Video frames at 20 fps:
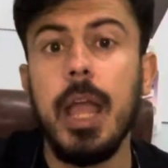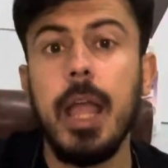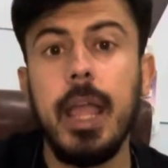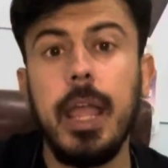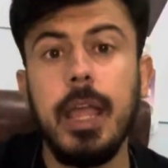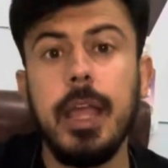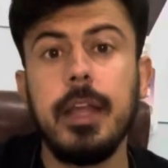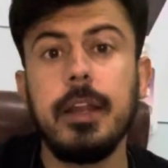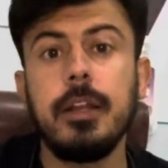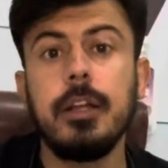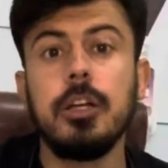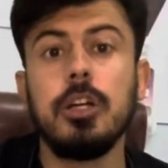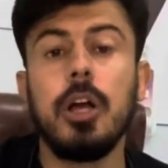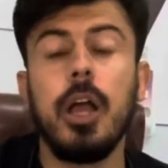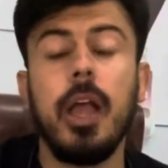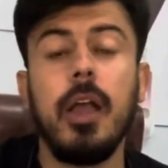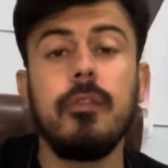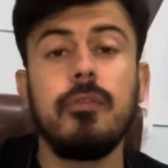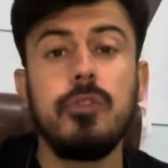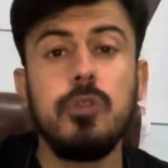And
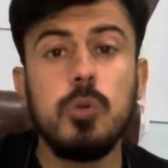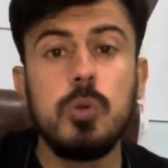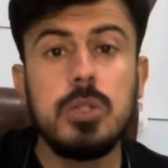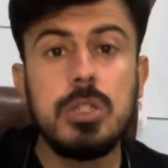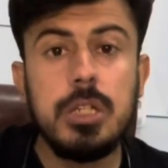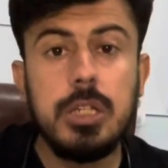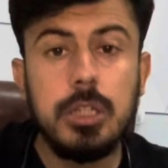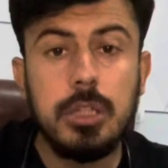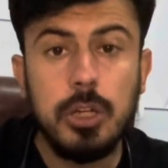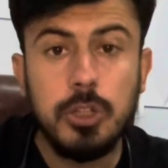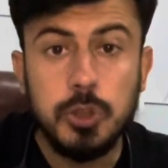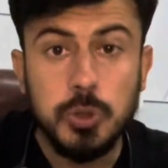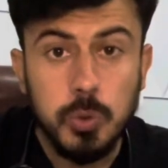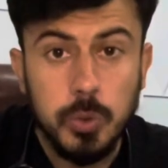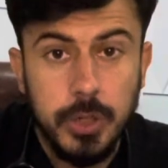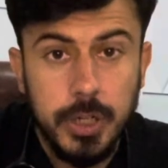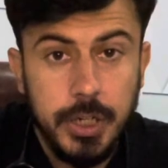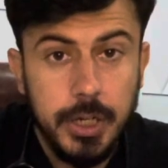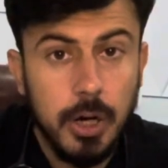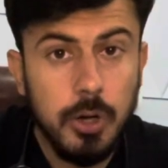if you see the
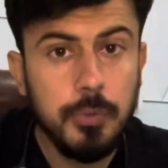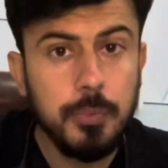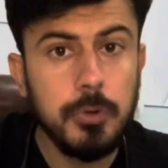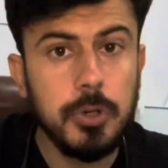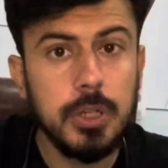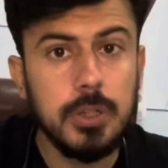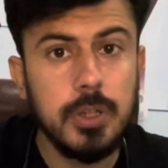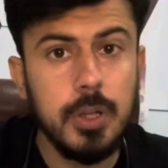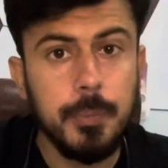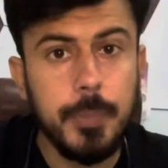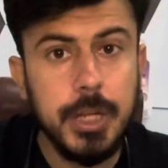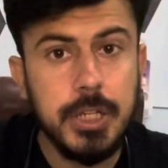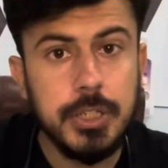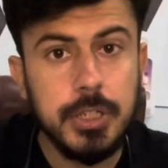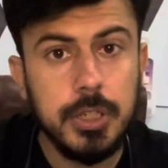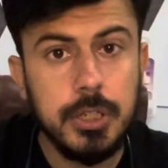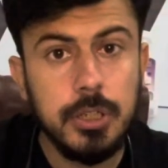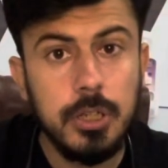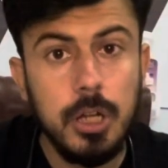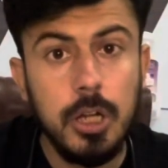urine output of the
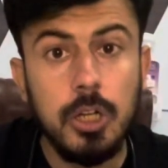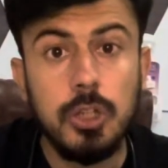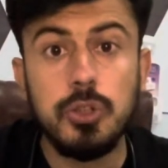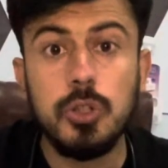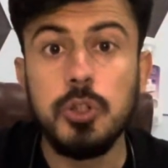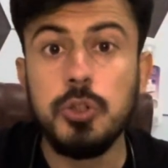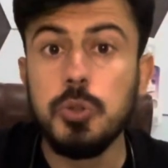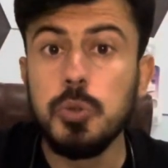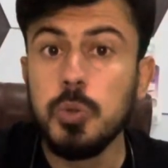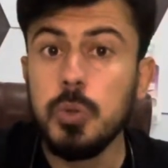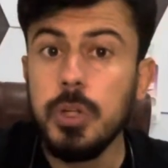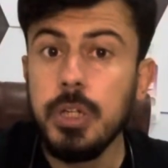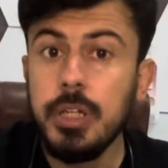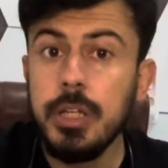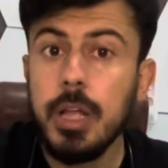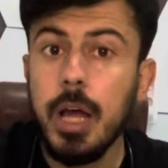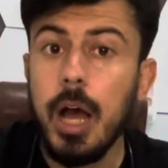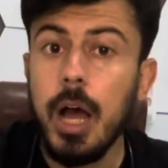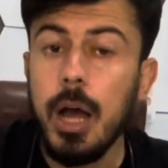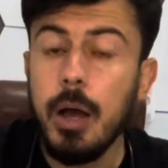patient, the
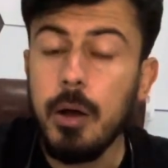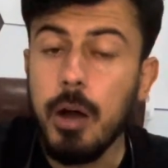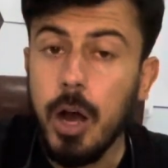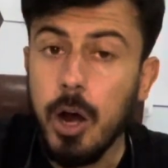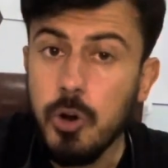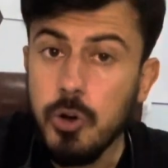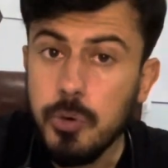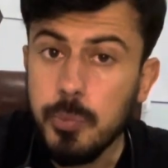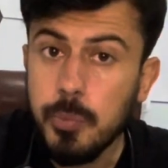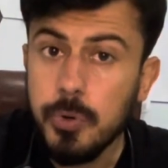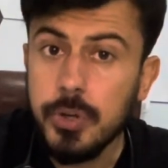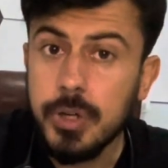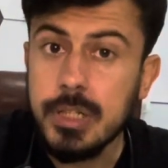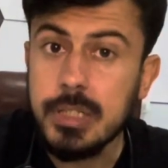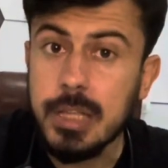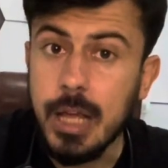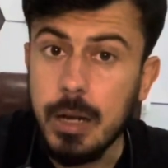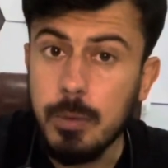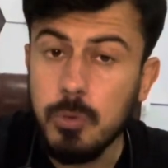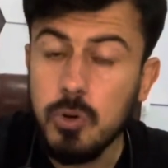urine output is
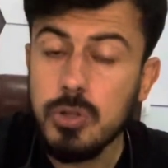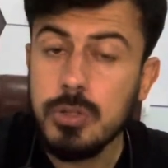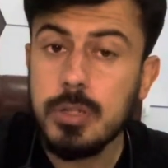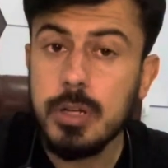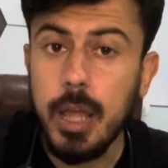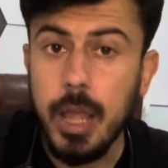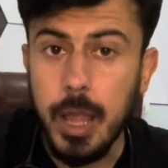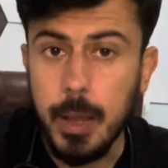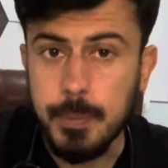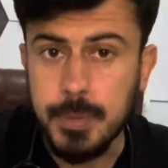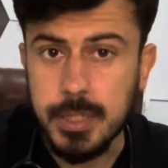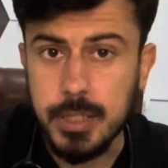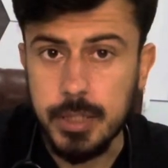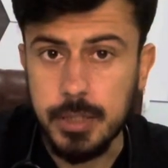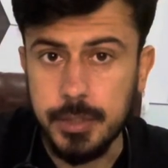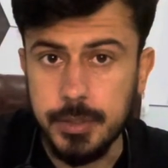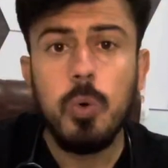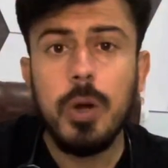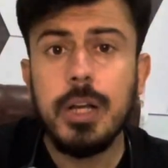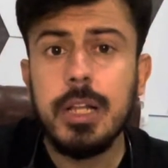almost
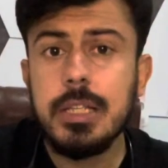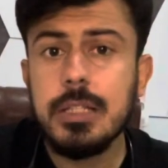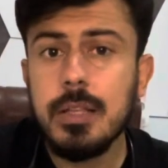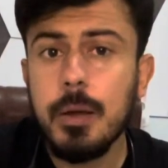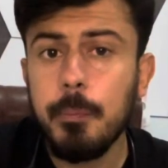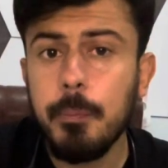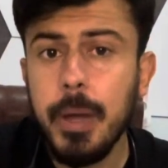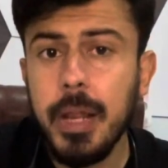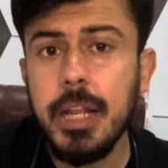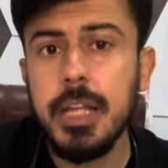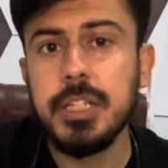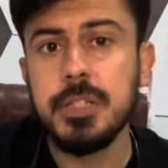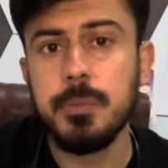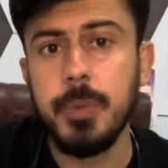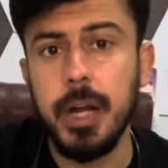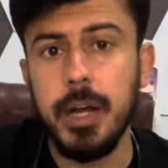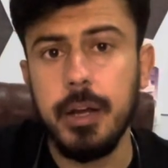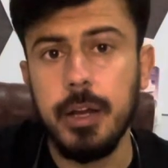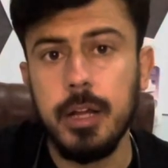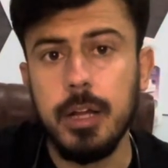absent. What is the
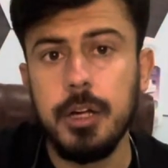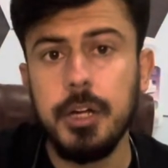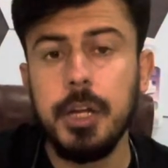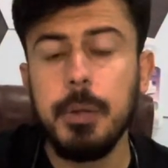management?